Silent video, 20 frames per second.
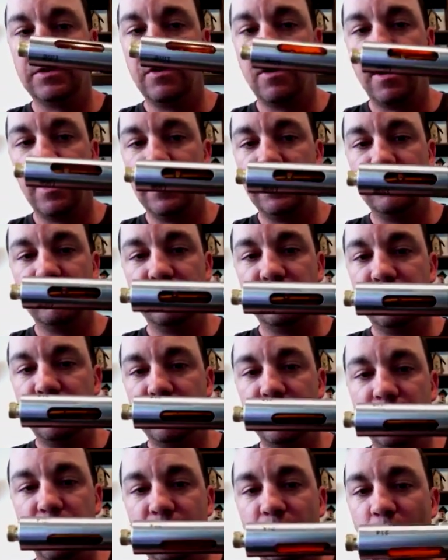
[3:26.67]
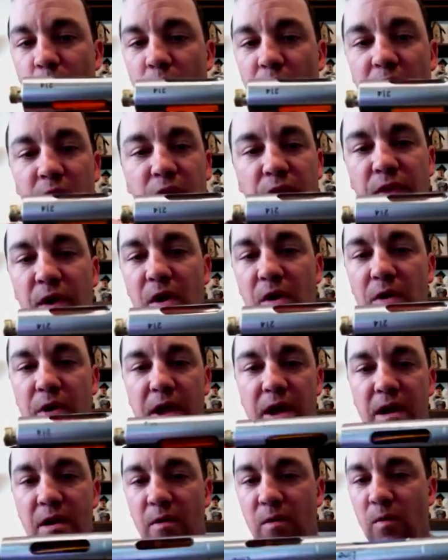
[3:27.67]
great. Well thought
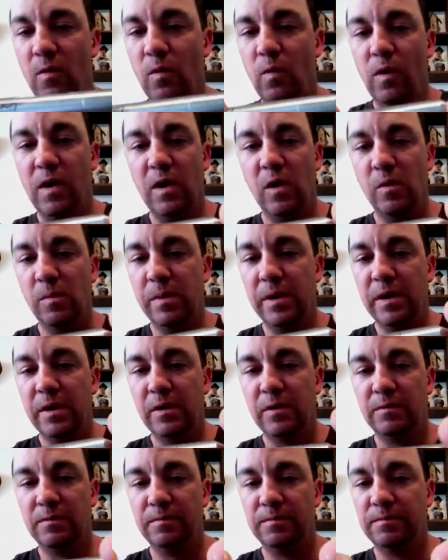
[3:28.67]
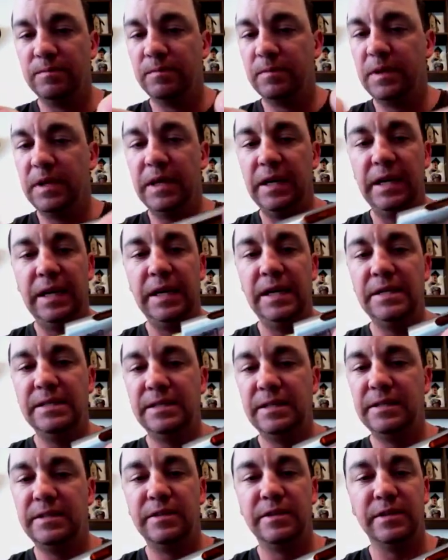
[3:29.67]
out, well built,
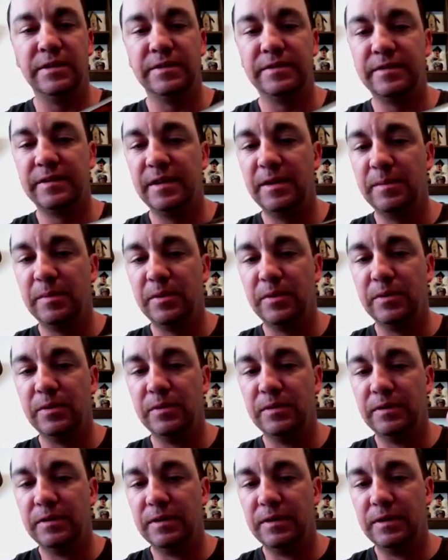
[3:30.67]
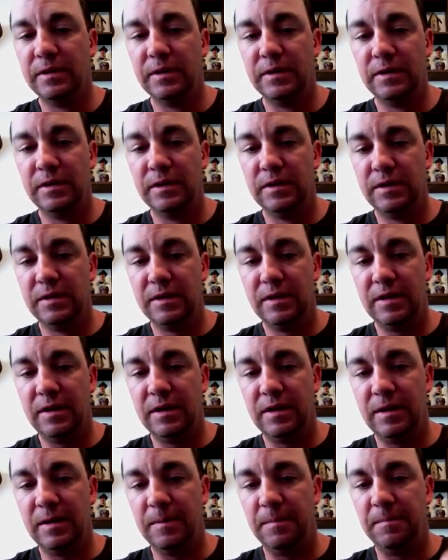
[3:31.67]
easy to assemble.
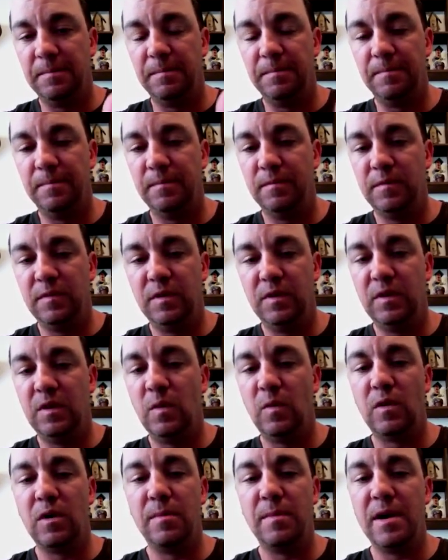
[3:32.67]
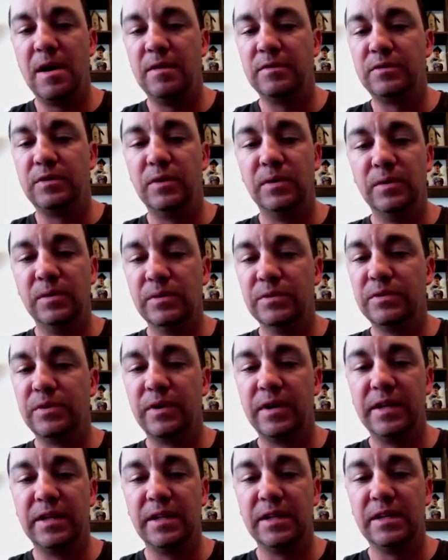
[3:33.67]
No worrying about tools or
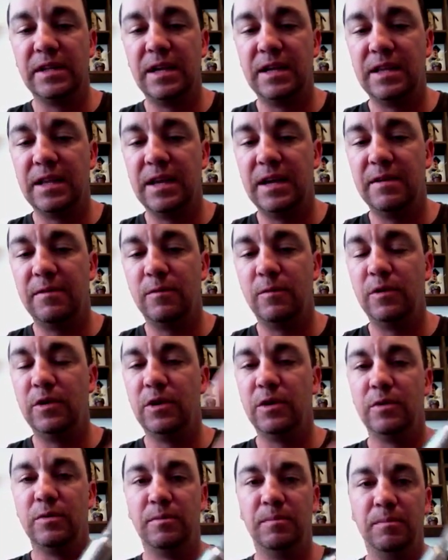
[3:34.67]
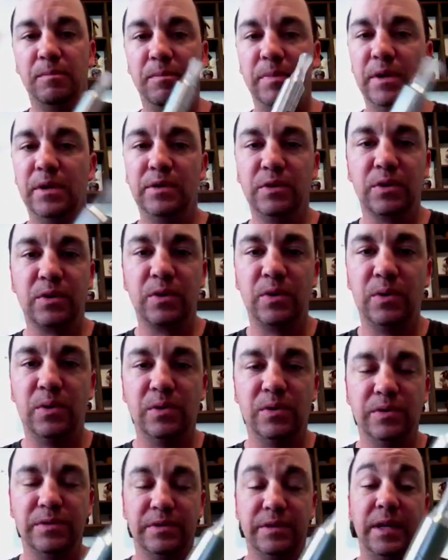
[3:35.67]
anything like that when you're building your
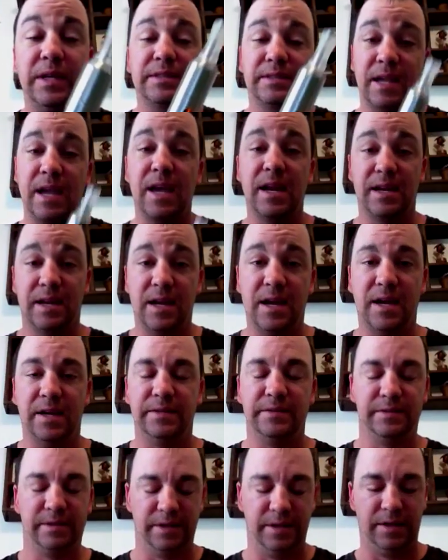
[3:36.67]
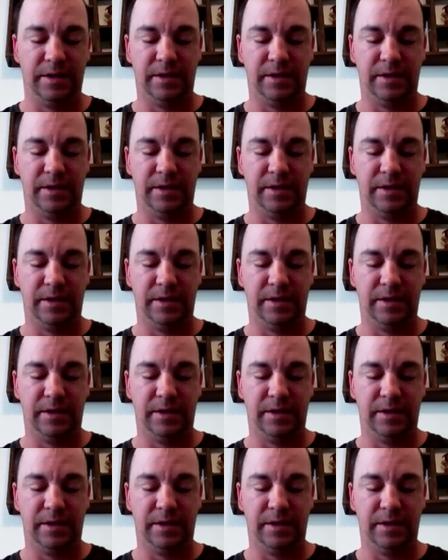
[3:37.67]
coils, and that's kind of nice.